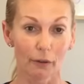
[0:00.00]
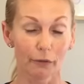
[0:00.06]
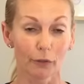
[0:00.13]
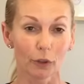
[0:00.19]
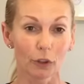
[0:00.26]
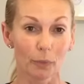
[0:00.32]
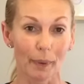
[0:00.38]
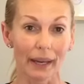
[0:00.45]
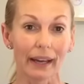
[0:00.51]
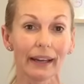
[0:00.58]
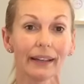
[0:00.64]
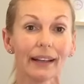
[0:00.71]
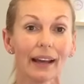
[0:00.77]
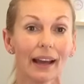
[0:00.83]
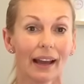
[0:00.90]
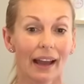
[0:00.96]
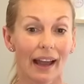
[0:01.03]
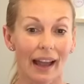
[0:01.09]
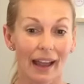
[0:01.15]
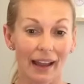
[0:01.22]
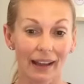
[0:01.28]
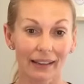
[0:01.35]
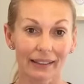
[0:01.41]
foot pain,
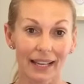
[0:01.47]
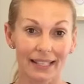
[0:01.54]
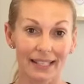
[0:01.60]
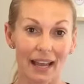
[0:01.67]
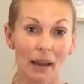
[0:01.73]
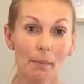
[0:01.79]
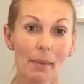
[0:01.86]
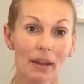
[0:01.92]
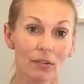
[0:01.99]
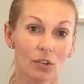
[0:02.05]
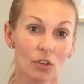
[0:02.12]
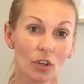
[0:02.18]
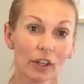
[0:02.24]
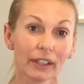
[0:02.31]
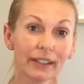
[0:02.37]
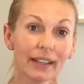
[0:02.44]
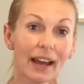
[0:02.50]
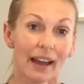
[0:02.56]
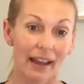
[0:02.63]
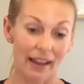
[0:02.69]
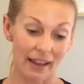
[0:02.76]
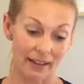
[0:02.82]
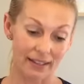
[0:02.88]
and as I mentioned,
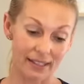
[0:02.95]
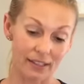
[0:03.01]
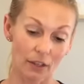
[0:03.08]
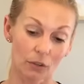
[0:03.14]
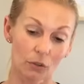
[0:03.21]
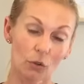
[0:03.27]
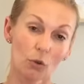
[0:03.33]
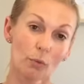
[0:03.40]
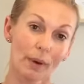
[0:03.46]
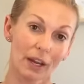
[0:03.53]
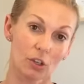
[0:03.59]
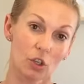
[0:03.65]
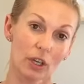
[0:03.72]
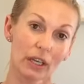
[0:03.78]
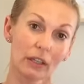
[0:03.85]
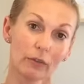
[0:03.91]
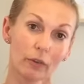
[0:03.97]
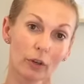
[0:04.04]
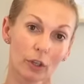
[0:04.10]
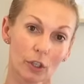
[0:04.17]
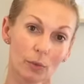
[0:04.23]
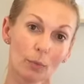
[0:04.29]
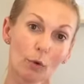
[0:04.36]
it's the too much
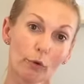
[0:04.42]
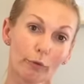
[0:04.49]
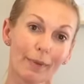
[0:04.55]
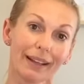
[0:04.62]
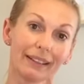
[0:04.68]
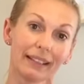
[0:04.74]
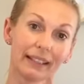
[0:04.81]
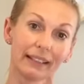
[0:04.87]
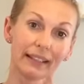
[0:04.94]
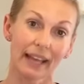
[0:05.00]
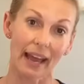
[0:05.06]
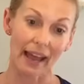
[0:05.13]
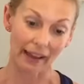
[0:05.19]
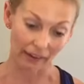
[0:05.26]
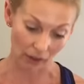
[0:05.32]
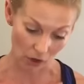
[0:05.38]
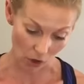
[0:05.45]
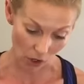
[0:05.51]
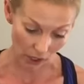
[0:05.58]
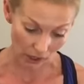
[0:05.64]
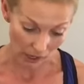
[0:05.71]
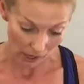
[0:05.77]
inwards movement in the ankle,